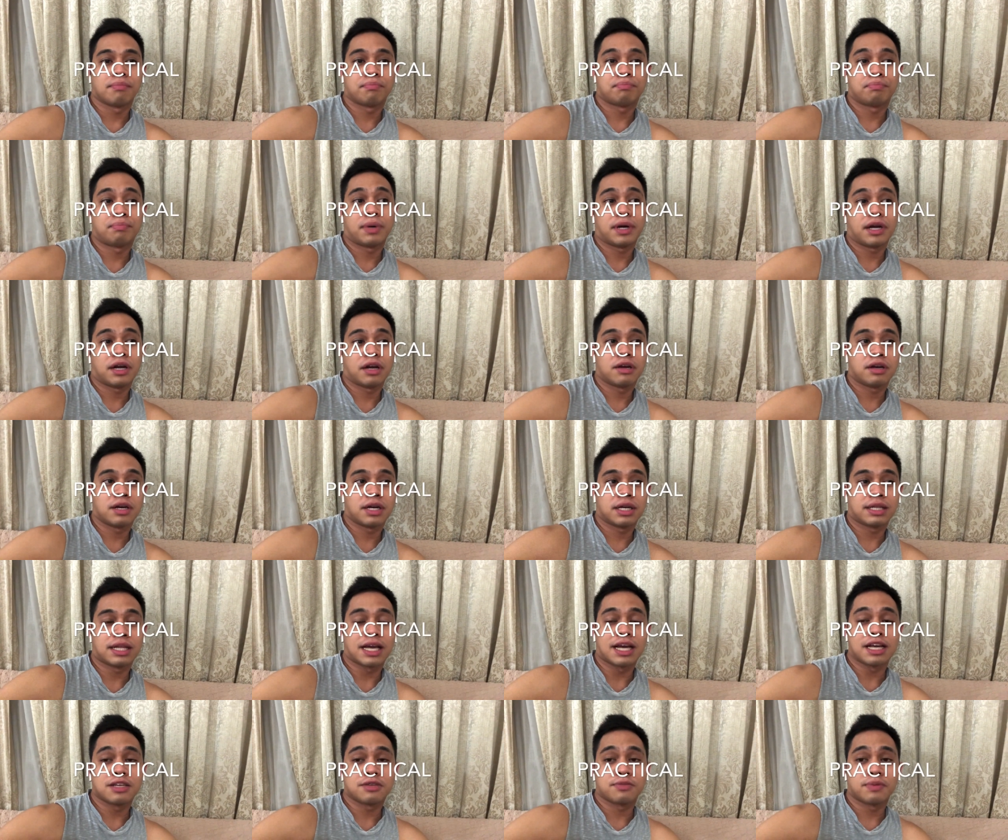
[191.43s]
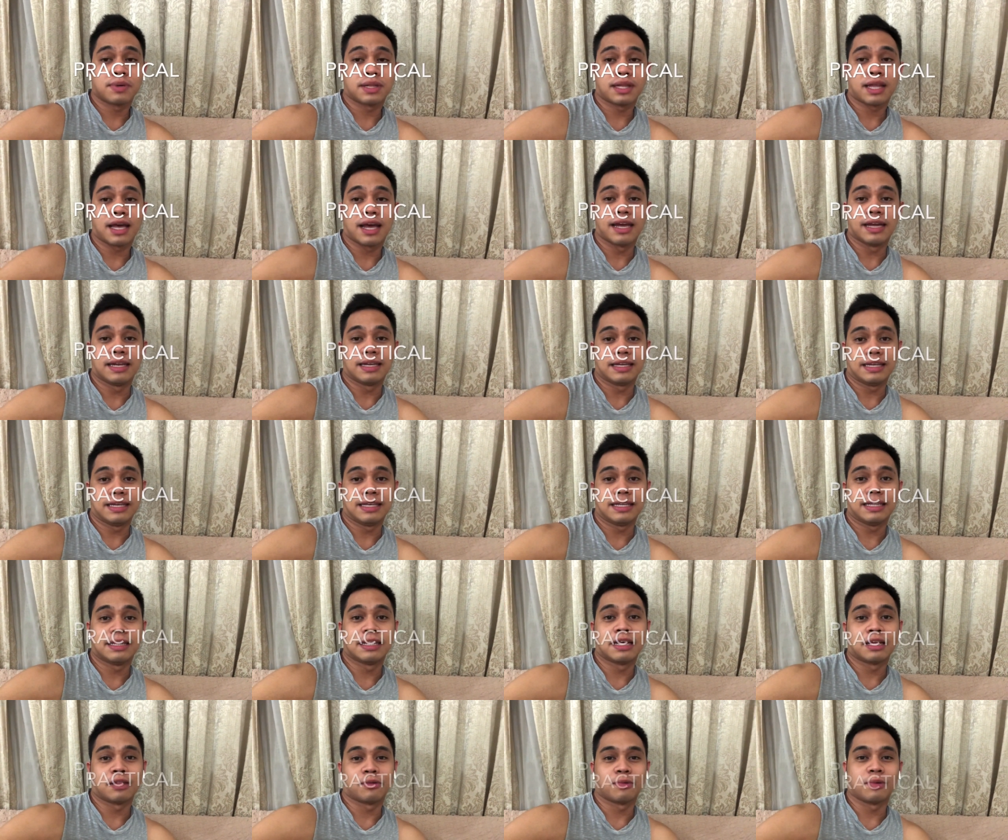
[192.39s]
prioritize what I
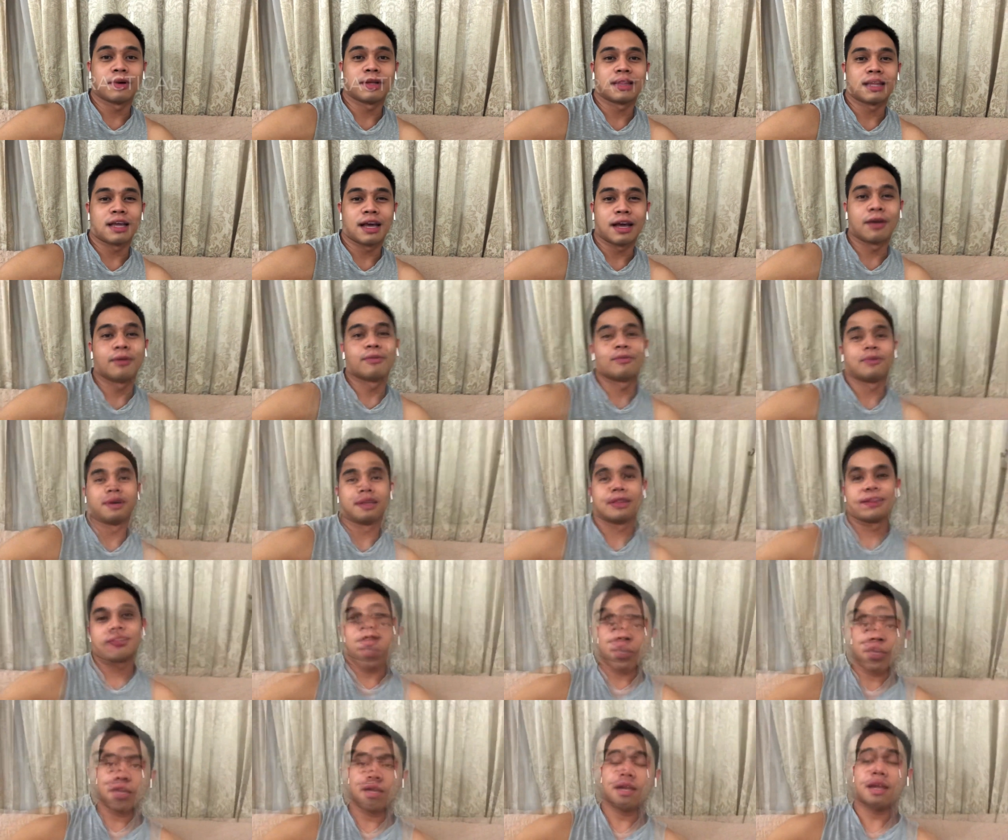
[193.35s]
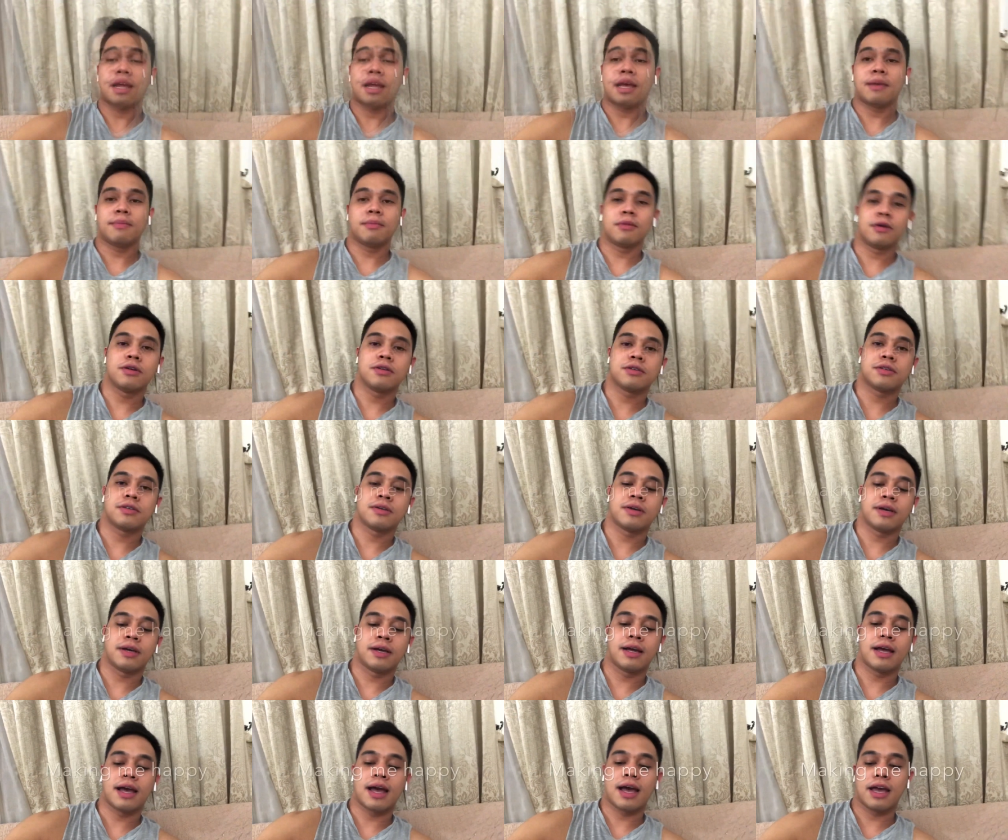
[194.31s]
need, not what I want. And I'm also
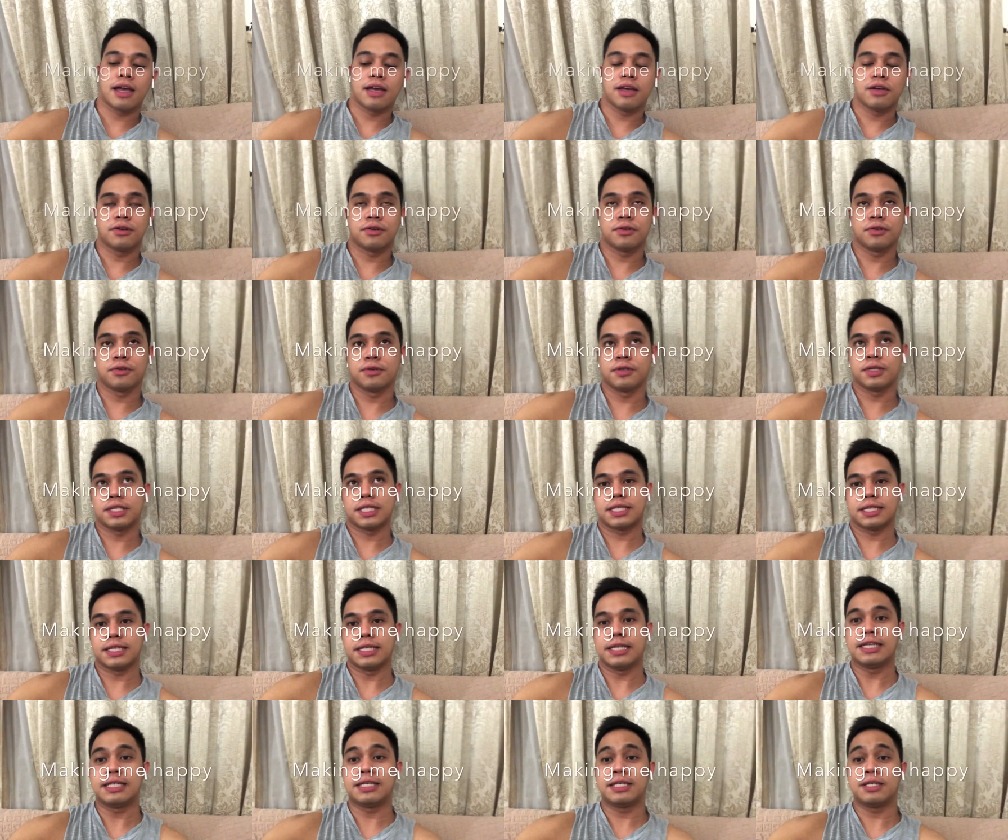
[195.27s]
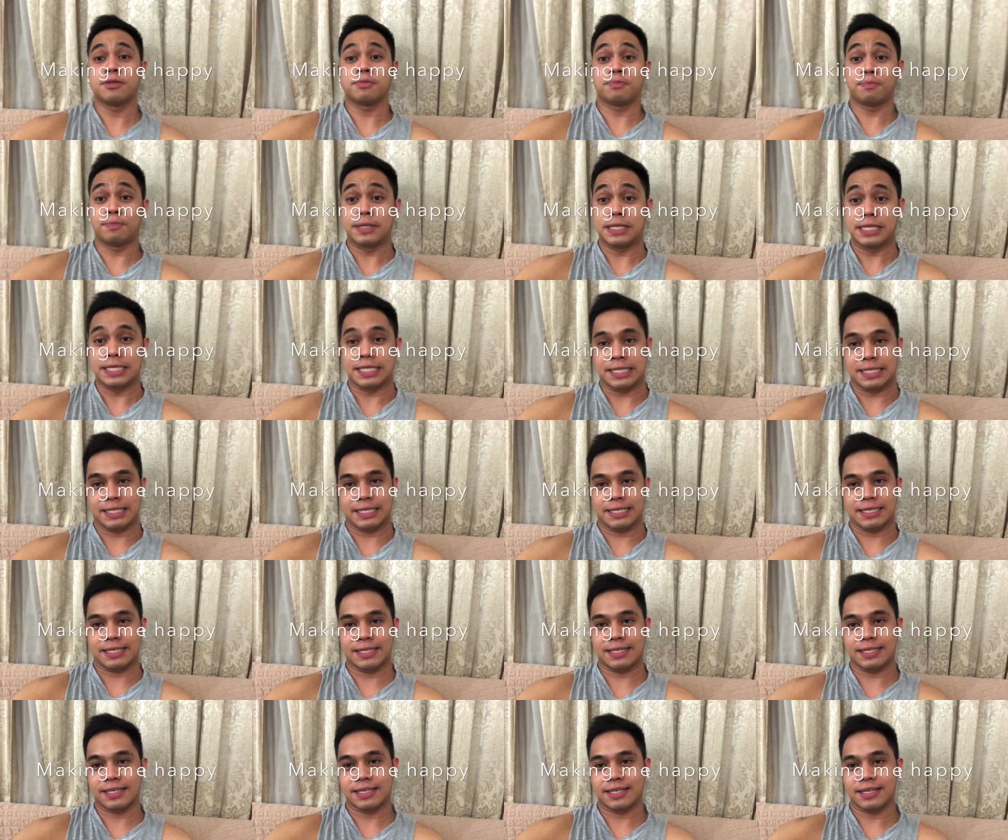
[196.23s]
a guy who is easy to
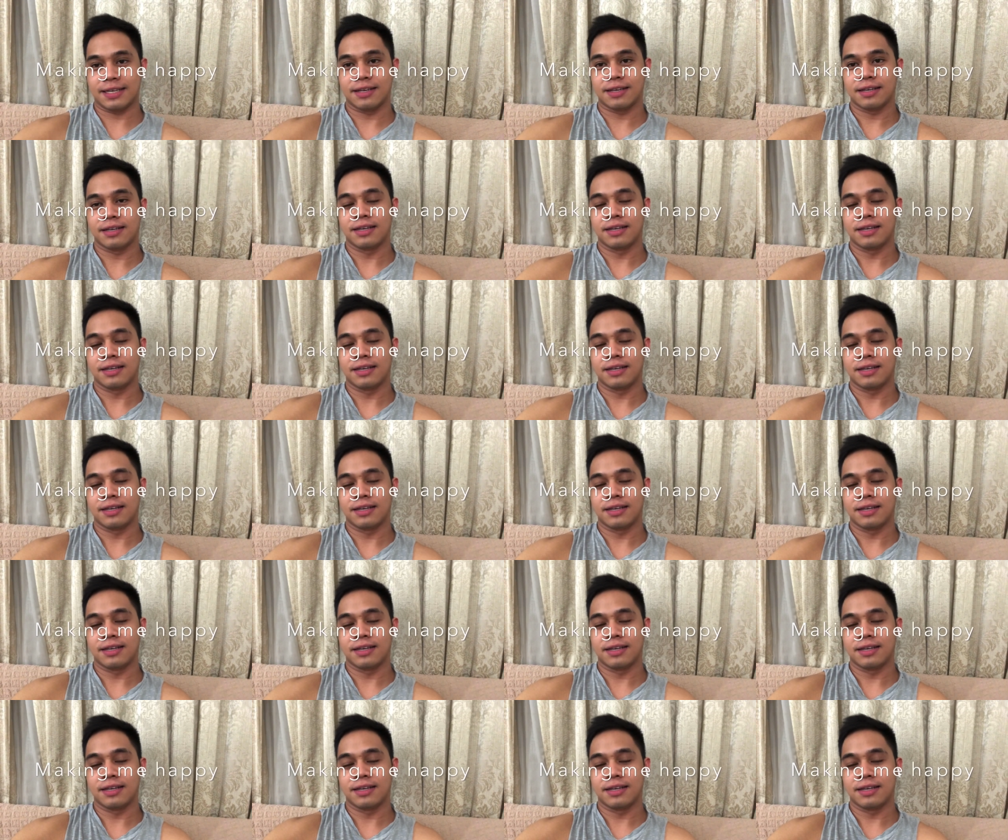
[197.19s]
please.